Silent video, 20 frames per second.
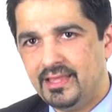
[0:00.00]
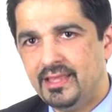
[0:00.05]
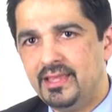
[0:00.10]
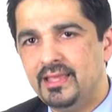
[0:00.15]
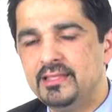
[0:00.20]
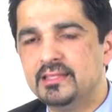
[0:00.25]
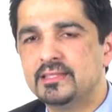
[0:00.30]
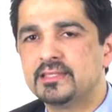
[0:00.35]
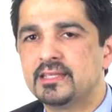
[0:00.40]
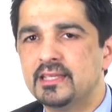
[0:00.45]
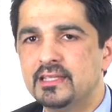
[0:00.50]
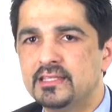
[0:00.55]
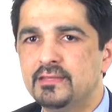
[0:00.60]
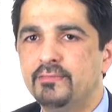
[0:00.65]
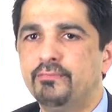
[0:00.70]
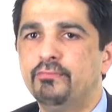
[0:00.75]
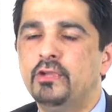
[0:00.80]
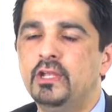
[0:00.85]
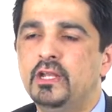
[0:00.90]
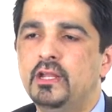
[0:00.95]
In
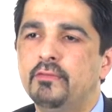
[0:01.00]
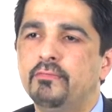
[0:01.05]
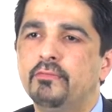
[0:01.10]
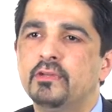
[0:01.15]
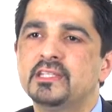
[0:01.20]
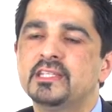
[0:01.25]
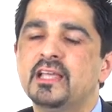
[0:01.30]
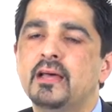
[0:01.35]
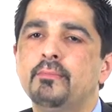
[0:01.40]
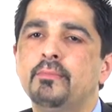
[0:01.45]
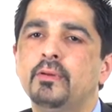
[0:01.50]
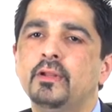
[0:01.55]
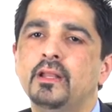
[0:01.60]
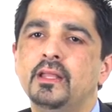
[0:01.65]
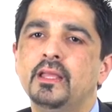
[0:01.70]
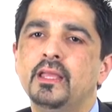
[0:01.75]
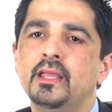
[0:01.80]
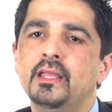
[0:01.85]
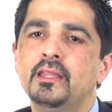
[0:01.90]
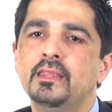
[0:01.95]
schizophrenia, for example,
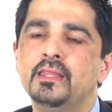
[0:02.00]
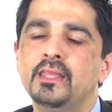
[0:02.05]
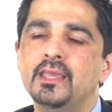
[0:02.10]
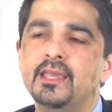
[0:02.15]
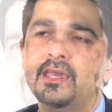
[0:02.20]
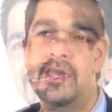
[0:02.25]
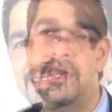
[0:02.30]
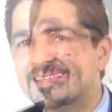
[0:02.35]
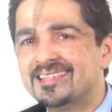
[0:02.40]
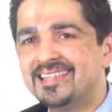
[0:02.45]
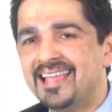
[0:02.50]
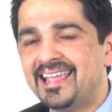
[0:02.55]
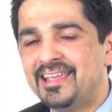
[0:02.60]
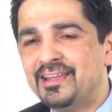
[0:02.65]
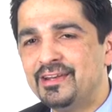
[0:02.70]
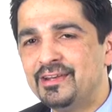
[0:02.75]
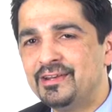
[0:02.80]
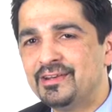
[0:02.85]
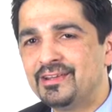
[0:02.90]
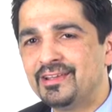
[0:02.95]
in the
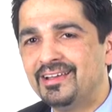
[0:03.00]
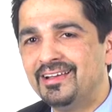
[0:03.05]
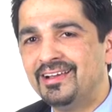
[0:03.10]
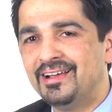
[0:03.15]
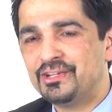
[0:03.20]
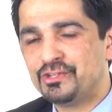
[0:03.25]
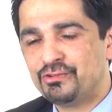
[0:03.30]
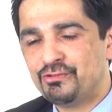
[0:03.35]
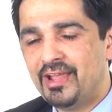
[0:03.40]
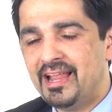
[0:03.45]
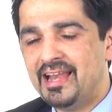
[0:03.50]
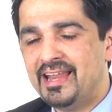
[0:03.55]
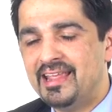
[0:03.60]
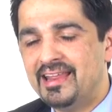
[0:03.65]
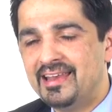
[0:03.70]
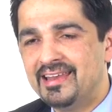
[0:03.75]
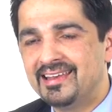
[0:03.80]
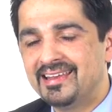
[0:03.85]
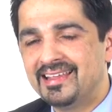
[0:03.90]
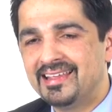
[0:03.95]
second
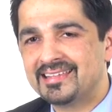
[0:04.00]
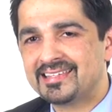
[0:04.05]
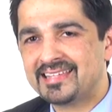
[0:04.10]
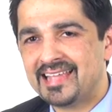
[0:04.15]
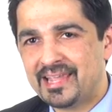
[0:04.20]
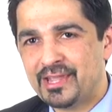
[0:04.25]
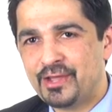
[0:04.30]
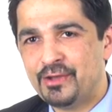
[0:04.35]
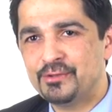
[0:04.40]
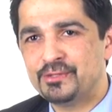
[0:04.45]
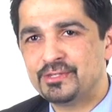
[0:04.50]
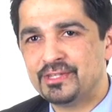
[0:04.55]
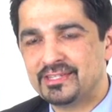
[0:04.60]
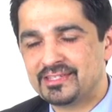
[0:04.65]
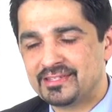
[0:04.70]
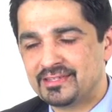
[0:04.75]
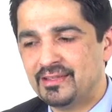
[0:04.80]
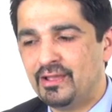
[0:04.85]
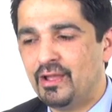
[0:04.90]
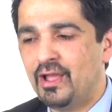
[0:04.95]
Australian
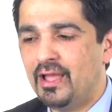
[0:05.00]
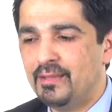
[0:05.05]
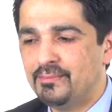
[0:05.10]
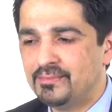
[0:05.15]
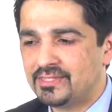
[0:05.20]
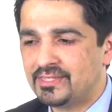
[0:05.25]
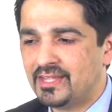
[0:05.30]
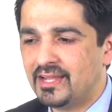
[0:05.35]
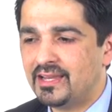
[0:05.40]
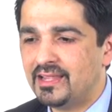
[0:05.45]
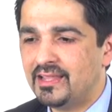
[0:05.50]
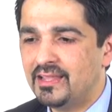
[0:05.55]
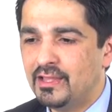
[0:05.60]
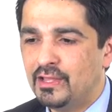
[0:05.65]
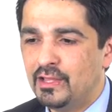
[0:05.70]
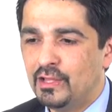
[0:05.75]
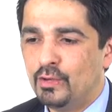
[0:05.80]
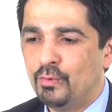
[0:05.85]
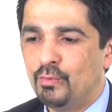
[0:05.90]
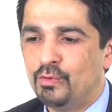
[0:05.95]
psychosis study,
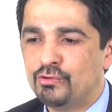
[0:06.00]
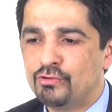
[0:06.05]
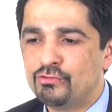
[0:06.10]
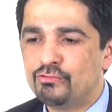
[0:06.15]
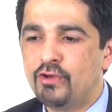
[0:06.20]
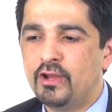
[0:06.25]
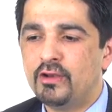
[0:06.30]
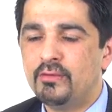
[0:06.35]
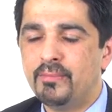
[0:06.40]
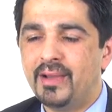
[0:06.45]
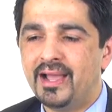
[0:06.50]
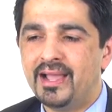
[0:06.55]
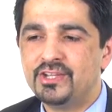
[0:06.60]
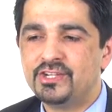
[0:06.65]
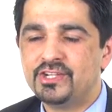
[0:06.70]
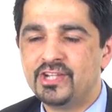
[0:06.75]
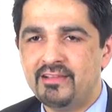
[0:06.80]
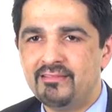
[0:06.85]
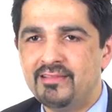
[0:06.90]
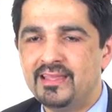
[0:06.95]
which was run by
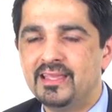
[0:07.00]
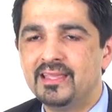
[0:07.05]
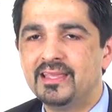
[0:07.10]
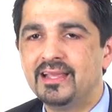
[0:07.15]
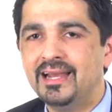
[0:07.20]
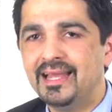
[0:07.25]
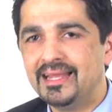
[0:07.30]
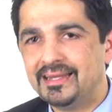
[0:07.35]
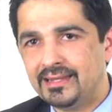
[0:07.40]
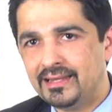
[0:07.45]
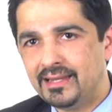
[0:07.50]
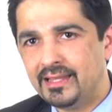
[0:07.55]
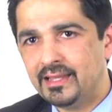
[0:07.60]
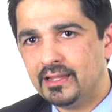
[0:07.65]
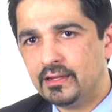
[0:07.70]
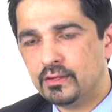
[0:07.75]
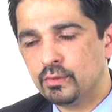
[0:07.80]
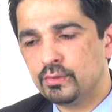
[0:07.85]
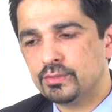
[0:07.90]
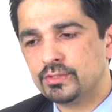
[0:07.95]
Sherry Galletly
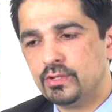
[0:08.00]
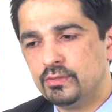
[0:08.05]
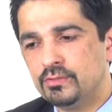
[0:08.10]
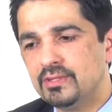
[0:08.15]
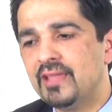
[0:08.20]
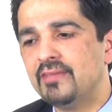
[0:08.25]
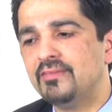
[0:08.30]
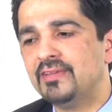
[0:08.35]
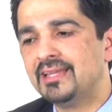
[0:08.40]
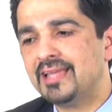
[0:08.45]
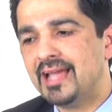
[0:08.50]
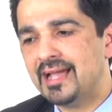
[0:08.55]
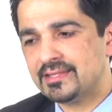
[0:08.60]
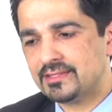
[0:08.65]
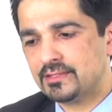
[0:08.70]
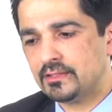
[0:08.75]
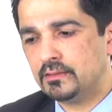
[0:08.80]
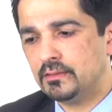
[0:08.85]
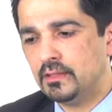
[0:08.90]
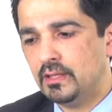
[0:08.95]
and also David
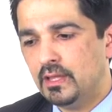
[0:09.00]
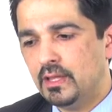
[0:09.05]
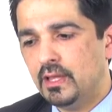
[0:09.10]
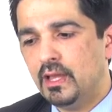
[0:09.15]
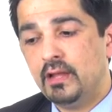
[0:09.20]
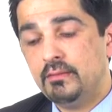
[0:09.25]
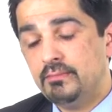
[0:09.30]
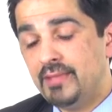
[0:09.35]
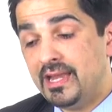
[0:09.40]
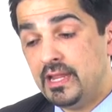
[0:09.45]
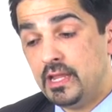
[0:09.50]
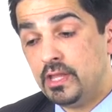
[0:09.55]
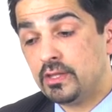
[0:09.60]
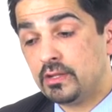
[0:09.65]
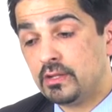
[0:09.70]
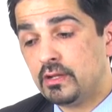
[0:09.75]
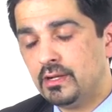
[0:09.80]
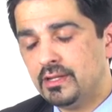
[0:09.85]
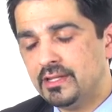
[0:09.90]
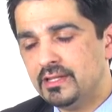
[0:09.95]
Castle and many other
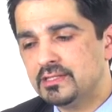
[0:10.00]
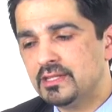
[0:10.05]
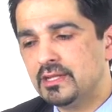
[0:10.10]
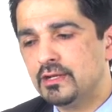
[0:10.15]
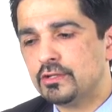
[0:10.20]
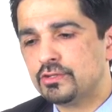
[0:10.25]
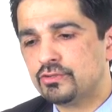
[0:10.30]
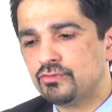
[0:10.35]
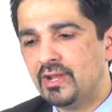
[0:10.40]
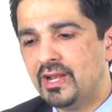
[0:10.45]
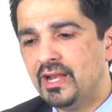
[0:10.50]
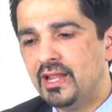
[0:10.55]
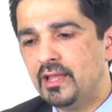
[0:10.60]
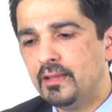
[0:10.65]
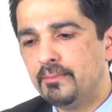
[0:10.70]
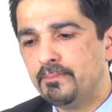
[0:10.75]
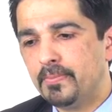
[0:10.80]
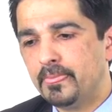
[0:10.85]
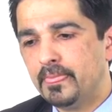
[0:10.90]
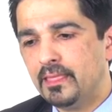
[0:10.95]
colleagues in
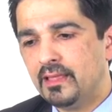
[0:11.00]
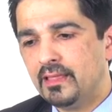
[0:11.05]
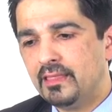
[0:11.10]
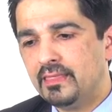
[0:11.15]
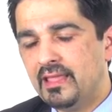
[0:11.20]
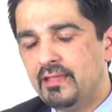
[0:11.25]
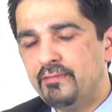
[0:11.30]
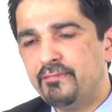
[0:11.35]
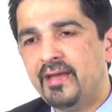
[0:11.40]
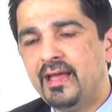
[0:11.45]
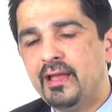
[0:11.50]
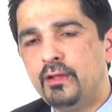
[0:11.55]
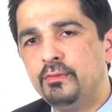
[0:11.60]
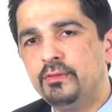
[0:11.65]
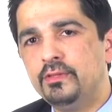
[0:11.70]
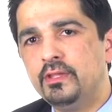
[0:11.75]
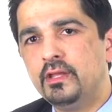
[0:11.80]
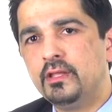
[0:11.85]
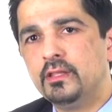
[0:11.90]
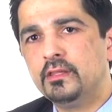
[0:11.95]
Australia, they
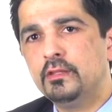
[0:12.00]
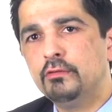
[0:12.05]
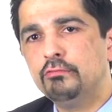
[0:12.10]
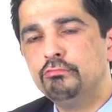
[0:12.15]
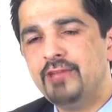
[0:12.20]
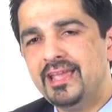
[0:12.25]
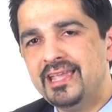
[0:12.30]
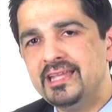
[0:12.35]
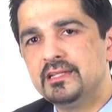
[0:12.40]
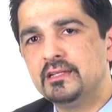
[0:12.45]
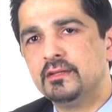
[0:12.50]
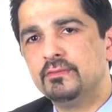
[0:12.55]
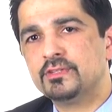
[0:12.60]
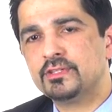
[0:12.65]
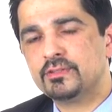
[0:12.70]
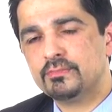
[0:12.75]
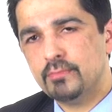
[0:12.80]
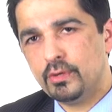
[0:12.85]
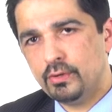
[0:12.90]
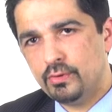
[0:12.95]
found that the rate of
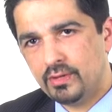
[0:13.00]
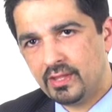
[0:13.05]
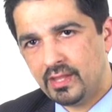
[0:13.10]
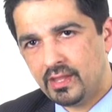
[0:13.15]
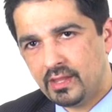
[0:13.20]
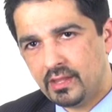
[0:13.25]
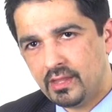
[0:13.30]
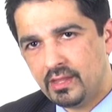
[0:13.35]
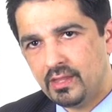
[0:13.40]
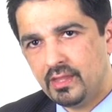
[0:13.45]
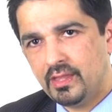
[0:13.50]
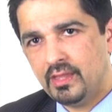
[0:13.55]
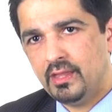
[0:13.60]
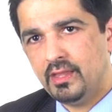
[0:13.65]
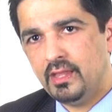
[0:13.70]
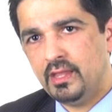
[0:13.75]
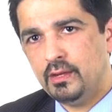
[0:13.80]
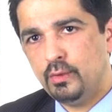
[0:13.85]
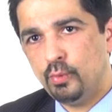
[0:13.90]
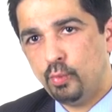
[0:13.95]
smoking
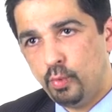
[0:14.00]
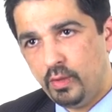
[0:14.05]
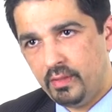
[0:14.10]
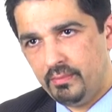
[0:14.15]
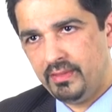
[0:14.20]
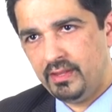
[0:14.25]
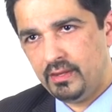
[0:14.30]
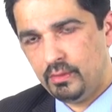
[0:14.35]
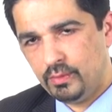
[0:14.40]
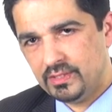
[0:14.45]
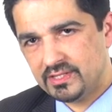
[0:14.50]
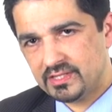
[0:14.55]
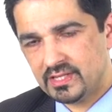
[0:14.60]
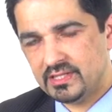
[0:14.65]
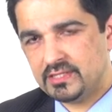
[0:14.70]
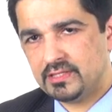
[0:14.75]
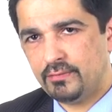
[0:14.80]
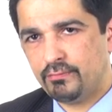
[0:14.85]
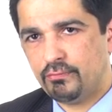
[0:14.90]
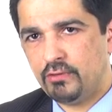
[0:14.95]
in women with
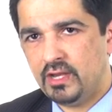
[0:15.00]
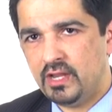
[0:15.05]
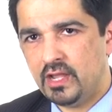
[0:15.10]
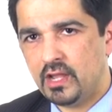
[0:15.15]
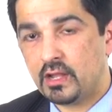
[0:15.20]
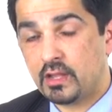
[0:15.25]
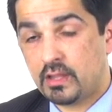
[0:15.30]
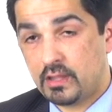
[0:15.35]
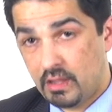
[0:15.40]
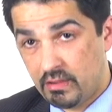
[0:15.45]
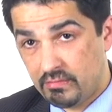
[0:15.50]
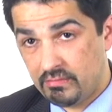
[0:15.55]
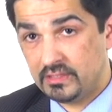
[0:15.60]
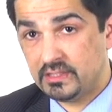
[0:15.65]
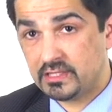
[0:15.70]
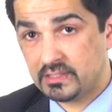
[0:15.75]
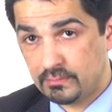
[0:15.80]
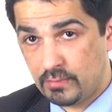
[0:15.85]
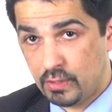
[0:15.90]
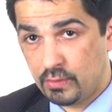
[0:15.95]
schizophrenia, current
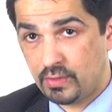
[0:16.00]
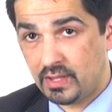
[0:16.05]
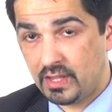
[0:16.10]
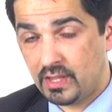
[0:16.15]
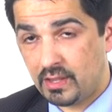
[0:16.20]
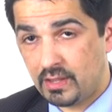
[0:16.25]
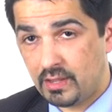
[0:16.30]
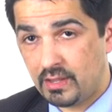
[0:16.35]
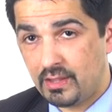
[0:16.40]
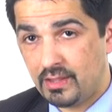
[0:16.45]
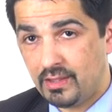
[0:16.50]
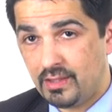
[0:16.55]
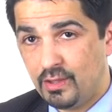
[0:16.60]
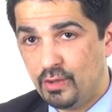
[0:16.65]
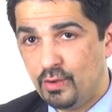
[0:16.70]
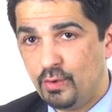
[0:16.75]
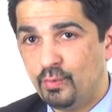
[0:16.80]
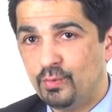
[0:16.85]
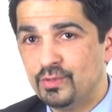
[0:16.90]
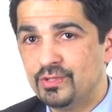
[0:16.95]
smoking,
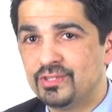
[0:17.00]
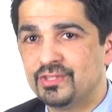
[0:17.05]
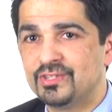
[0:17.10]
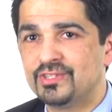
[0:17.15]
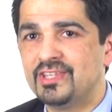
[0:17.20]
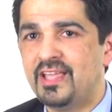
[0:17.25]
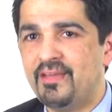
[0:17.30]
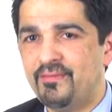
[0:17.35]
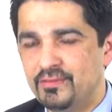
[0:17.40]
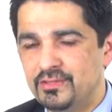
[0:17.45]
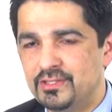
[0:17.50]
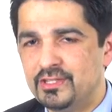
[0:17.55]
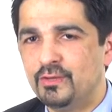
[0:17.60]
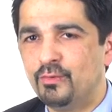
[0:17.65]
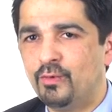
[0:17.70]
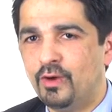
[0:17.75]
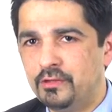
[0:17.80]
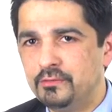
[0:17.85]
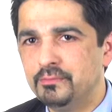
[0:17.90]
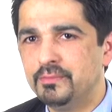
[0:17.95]
was
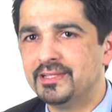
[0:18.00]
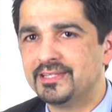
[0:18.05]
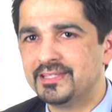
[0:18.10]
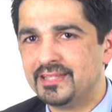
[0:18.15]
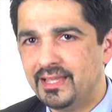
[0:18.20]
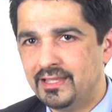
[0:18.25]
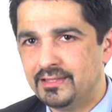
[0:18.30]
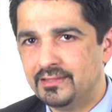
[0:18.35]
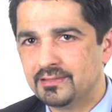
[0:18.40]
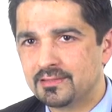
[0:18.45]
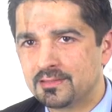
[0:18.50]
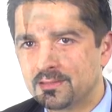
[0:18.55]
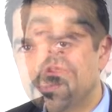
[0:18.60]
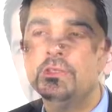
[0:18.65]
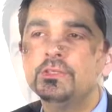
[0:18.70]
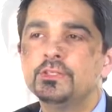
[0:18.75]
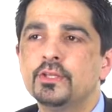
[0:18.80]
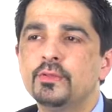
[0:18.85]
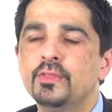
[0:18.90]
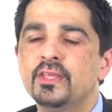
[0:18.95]
71%.
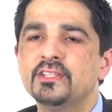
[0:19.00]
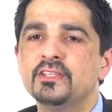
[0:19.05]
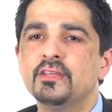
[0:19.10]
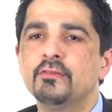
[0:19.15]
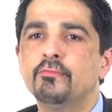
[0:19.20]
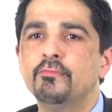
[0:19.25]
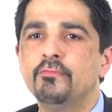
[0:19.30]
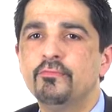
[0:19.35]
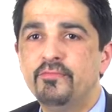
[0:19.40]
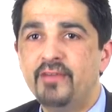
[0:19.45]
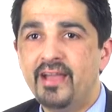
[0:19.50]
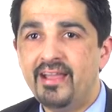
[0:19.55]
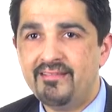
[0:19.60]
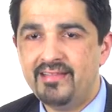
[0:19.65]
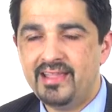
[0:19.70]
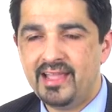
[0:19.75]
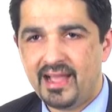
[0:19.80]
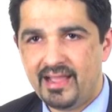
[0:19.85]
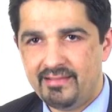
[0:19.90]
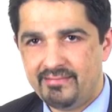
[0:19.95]
So there's a
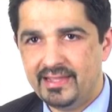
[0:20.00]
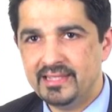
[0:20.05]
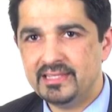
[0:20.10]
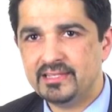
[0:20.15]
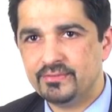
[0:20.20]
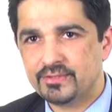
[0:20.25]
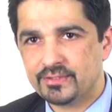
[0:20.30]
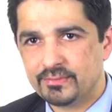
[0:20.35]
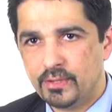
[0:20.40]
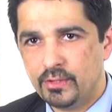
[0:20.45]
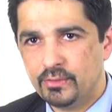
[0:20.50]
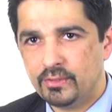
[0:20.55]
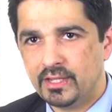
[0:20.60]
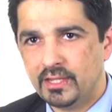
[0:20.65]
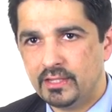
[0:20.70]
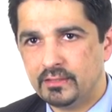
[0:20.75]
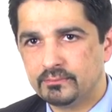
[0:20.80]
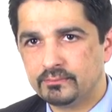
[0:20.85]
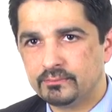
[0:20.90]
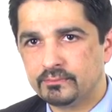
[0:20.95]
very high rate of
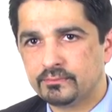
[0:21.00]
smoking.